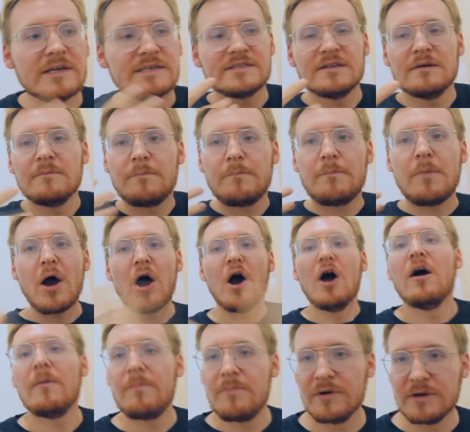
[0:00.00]
is the
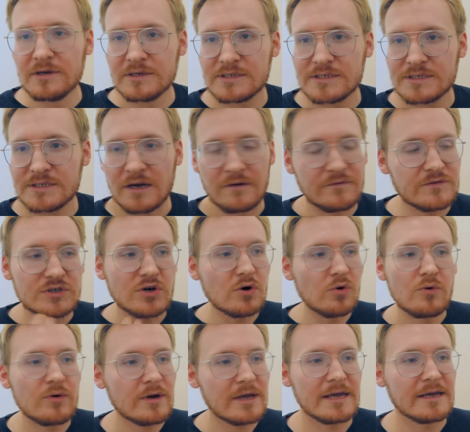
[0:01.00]
purpose of
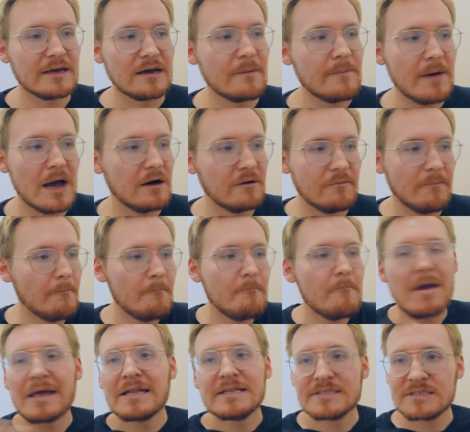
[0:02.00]
talking about
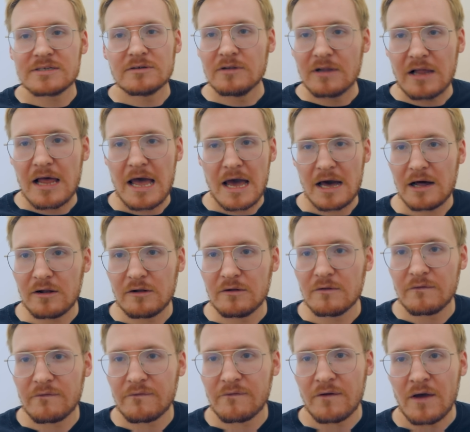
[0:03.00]
mental
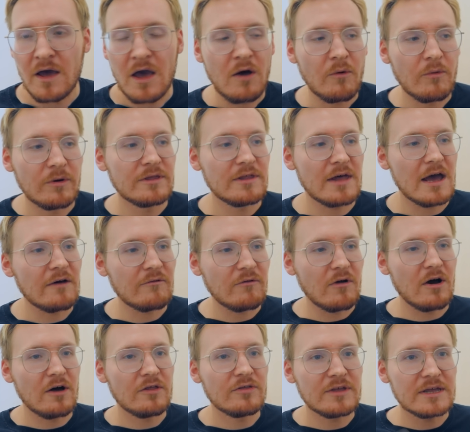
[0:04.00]
health when there
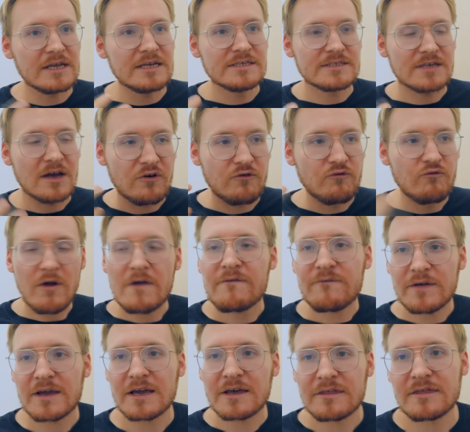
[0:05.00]
are these
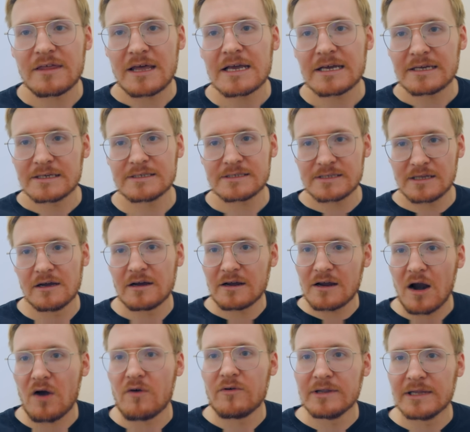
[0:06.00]
horrific things that are
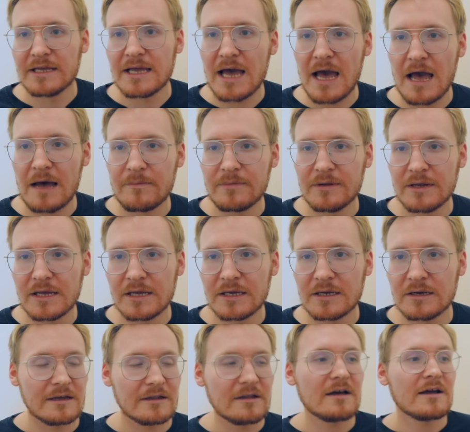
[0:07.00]
currently
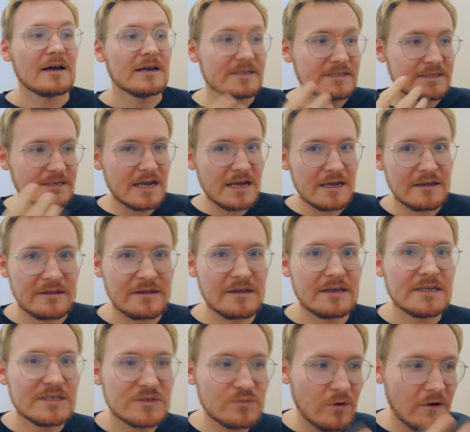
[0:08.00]
happening? And like I say,
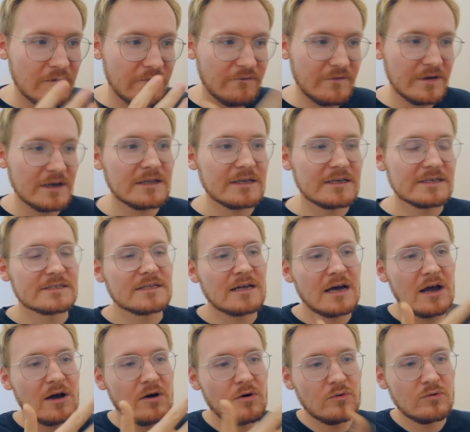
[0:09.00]
these were feelings
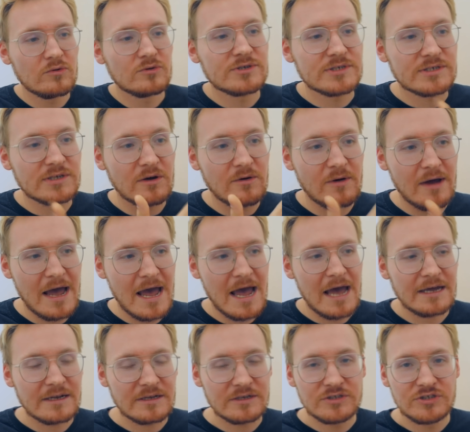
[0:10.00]
that I also
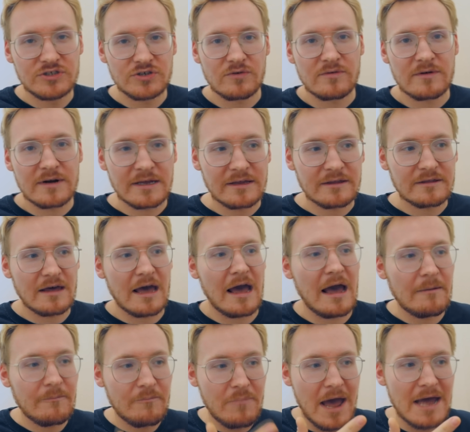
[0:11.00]
had during
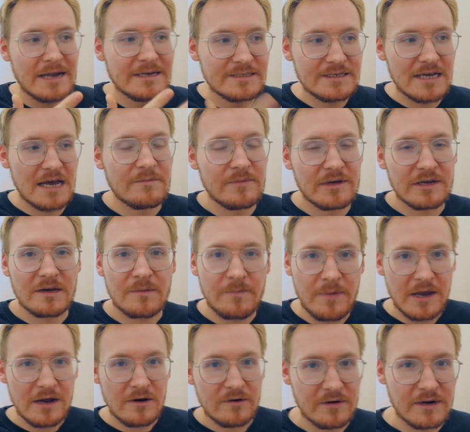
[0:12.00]
that pandemic
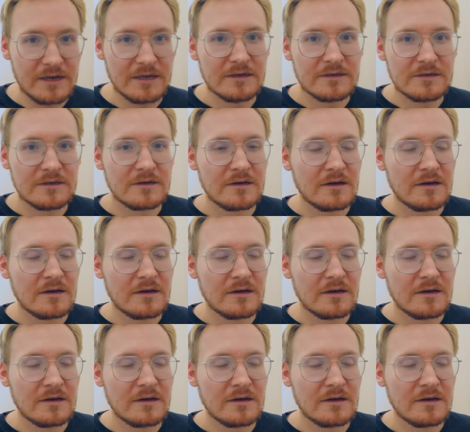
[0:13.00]
period.